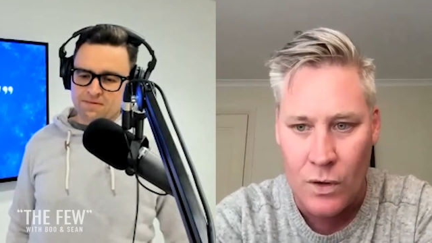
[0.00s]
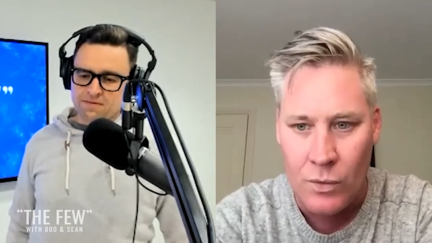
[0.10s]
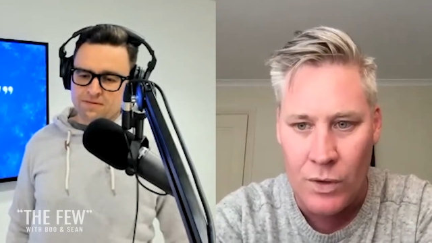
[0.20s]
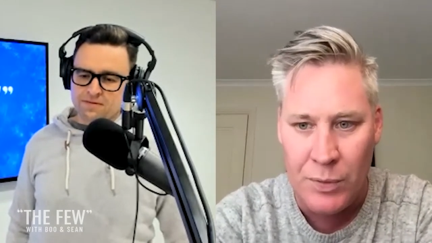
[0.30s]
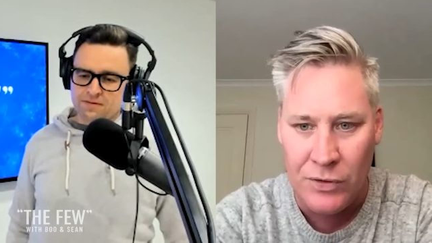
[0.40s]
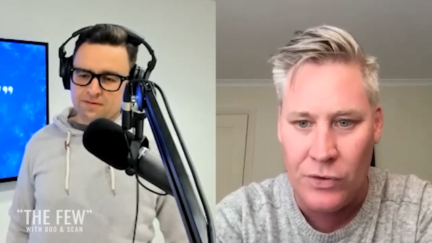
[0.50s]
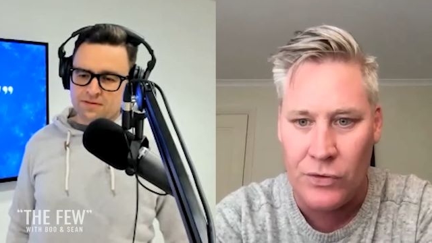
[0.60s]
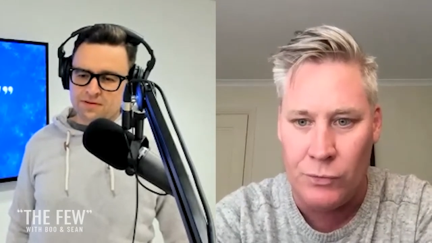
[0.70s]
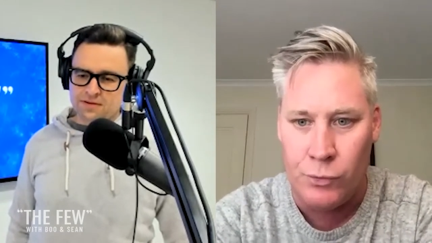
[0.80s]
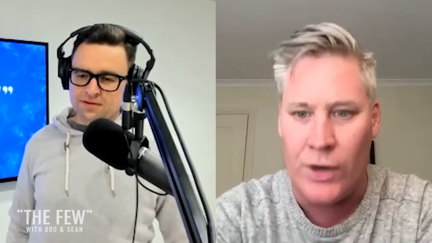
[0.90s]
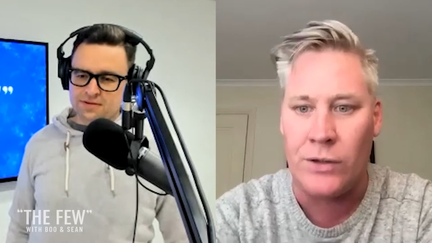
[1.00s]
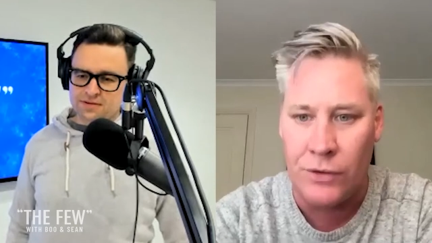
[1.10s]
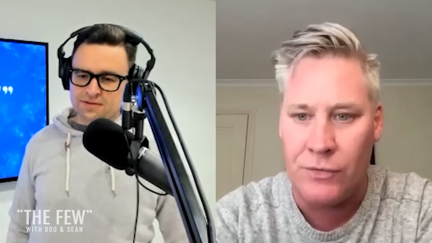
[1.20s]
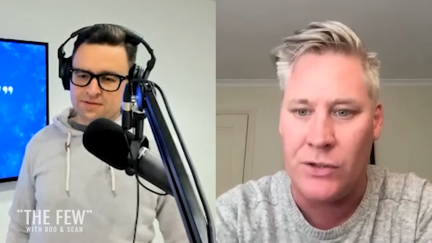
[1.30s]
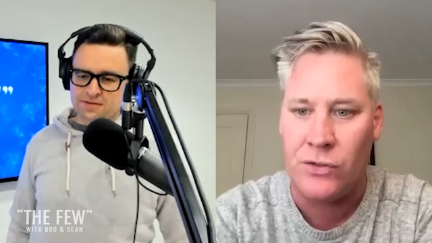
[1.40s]
Speaker 1: When a business is
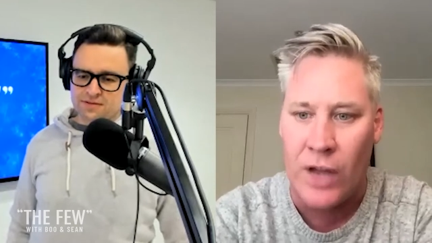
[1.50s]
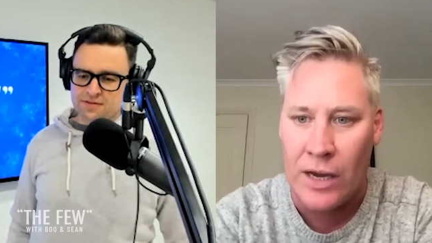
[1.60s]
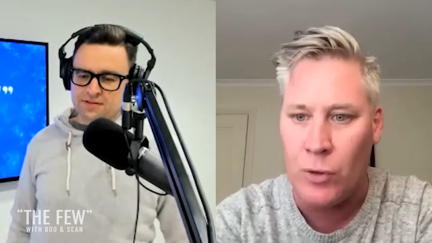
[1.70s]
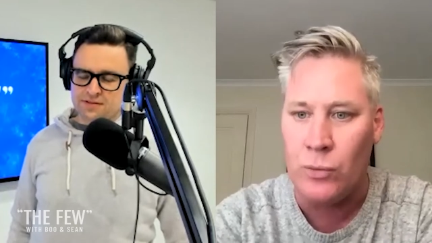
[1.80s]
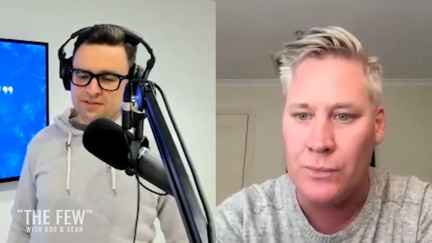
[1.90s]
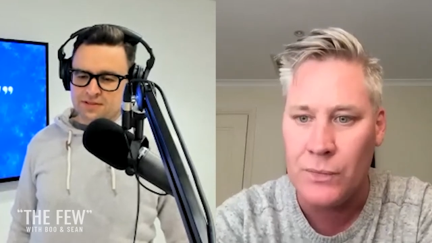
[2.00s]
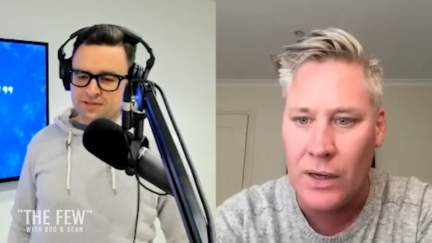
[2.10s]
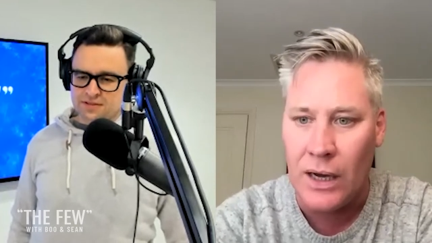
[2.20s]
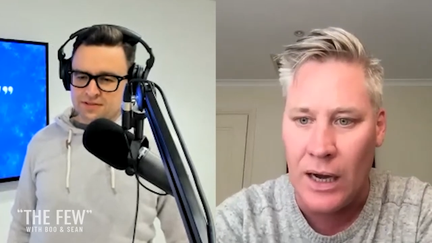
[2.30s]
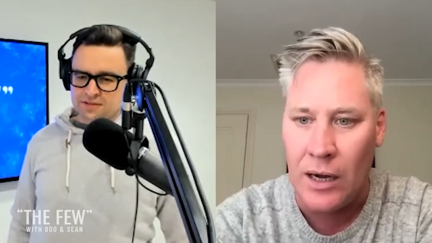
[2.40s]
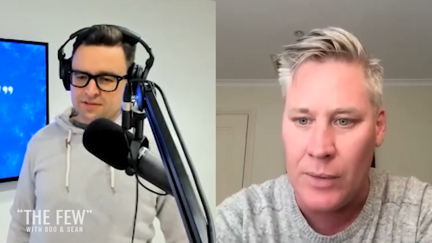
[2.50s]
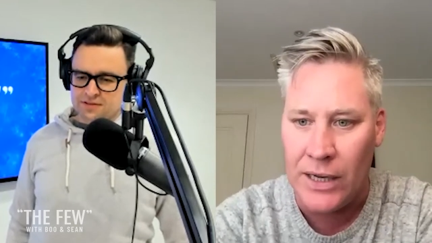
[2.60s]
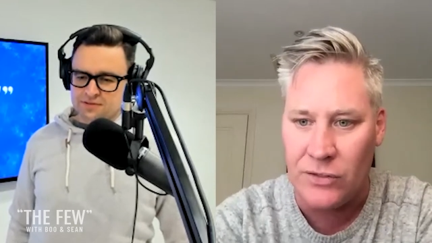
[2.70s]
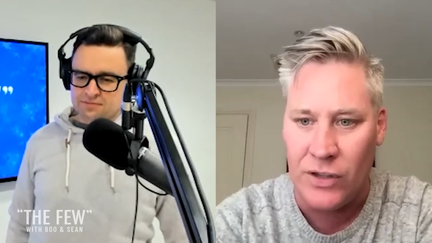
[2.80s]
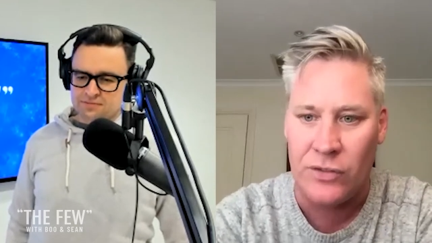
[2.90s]
relatively stable um,
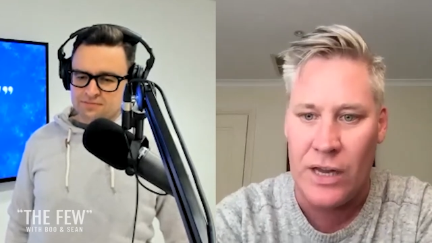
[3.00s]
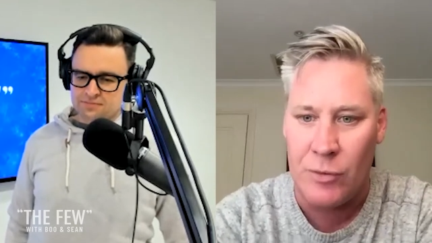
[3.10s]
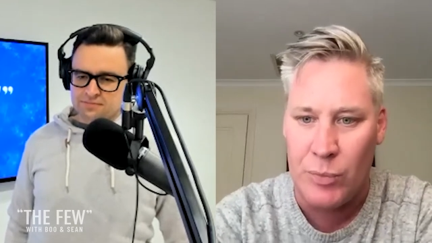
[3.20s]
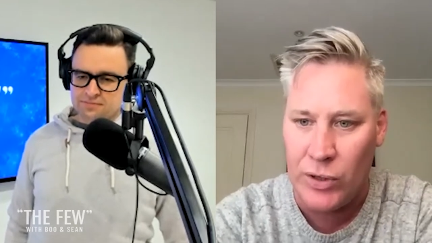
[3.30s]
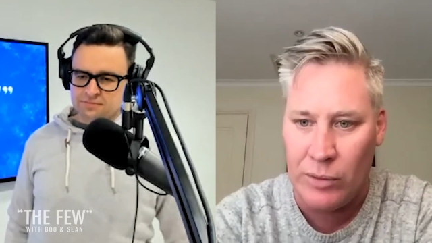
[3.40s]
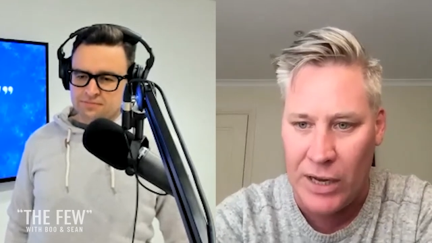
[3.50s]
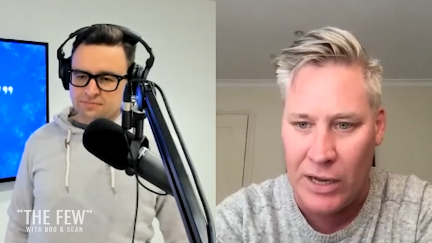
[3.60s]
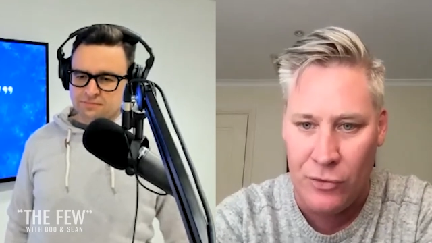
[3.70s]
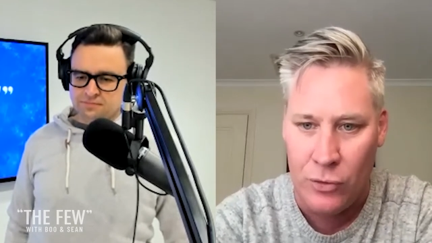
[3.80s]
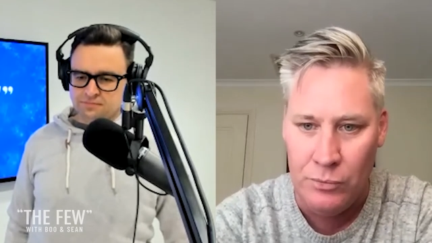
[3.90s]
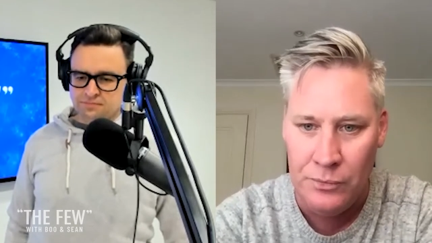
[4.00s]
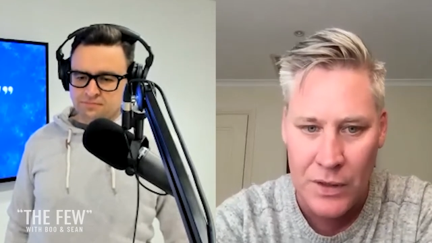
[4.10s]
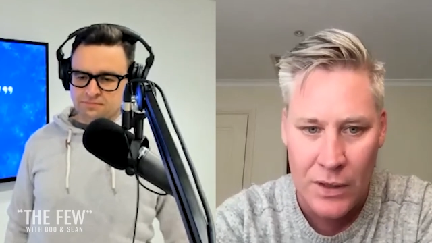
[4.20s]
and it doesn't have a burning platform,